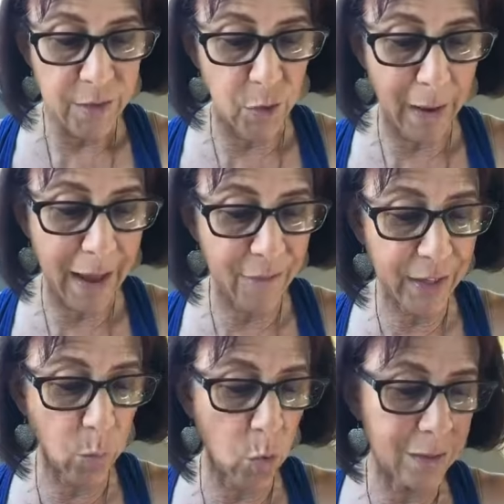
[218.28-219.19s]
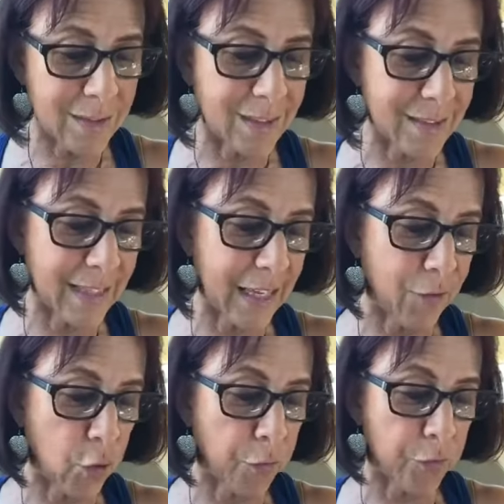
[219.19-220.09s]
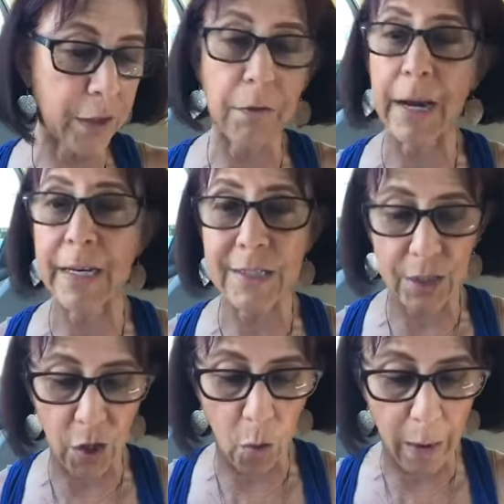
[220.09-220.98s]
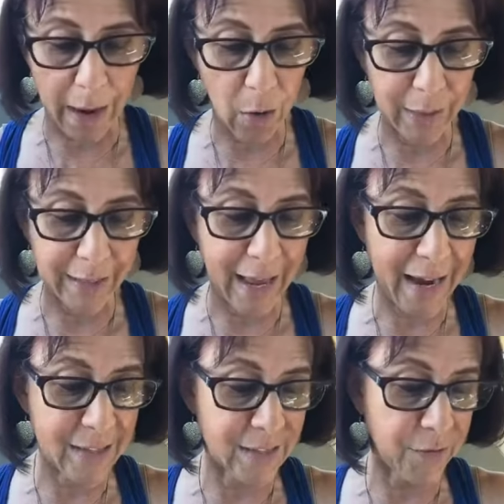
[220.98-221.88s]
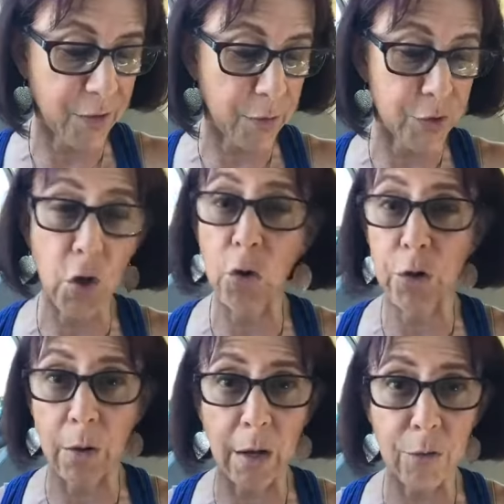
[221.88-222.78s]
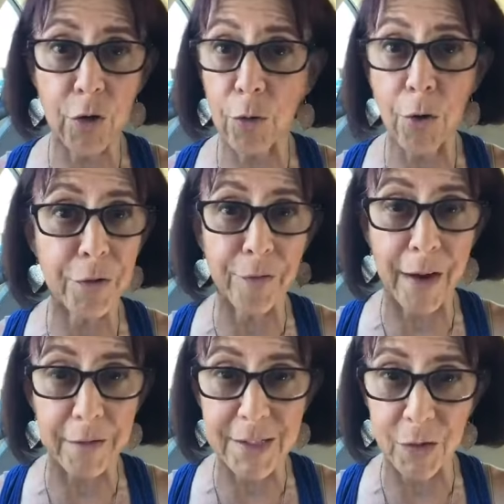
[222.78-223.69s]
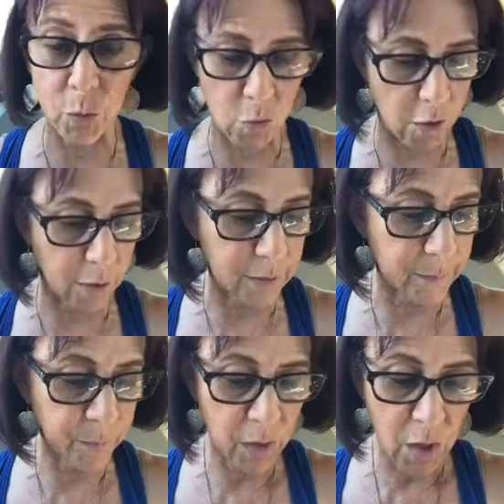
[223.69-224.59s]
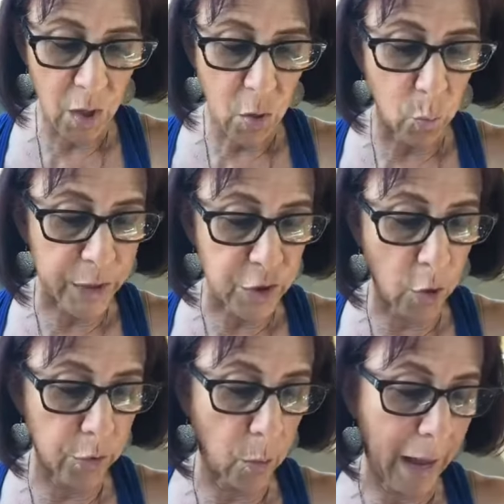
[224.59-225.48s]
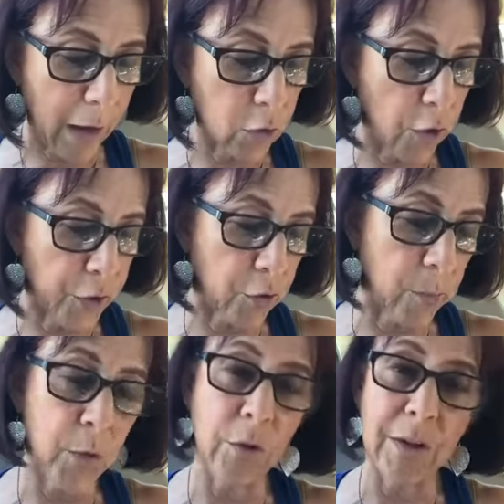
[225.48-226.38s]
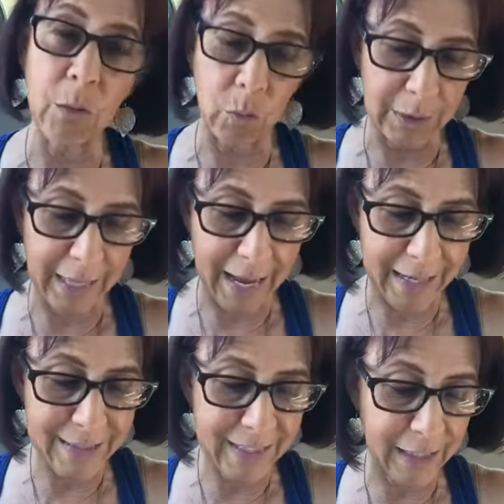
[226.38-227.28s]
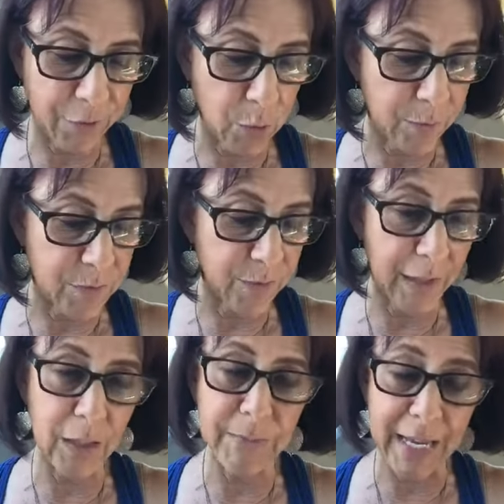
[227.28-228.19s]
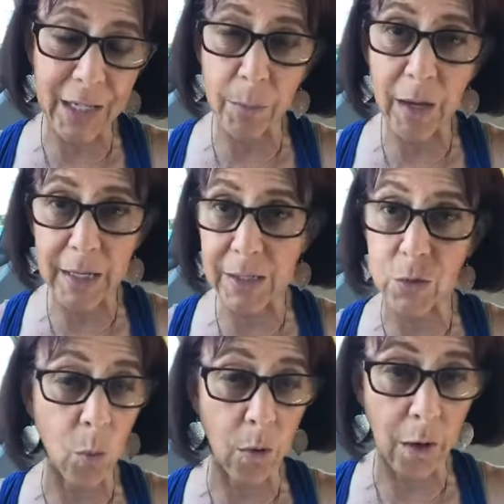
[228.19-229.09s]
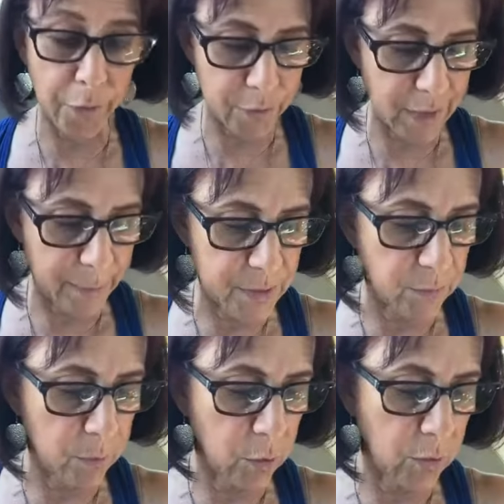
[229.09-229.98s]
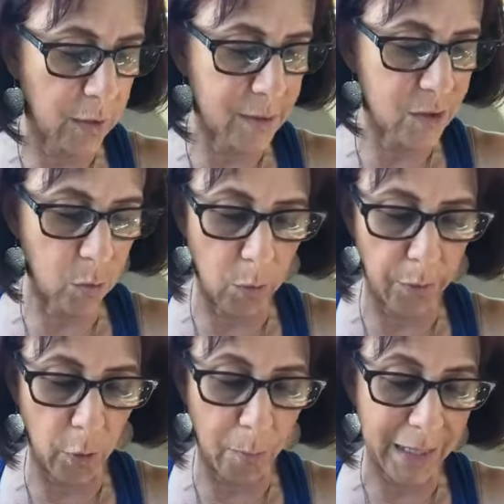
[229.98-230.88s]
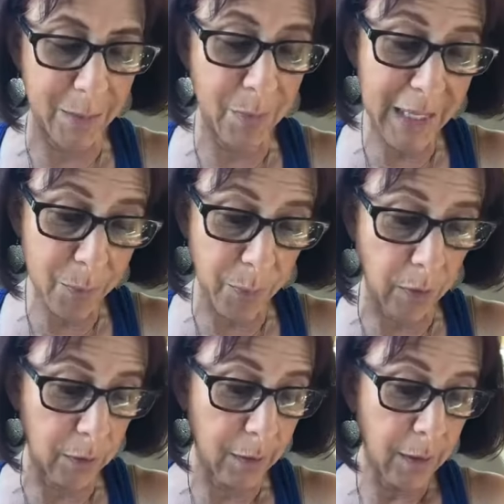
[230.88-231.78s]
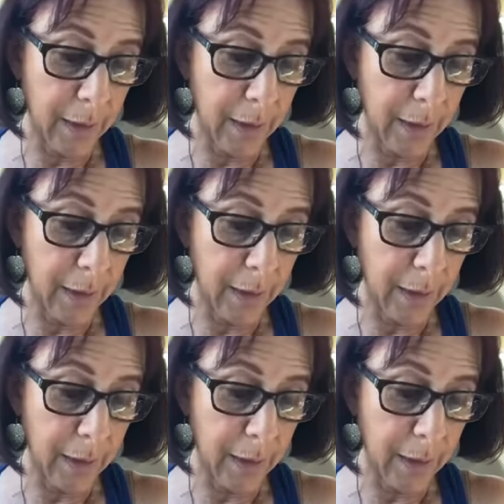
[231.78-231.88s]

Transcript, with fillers: So having it once doesn't give you free rein to go out and act as if there is no coronavirus in the world. We don't know how long your immunity will last if you have developed antibodies or other types of immunity. So although many people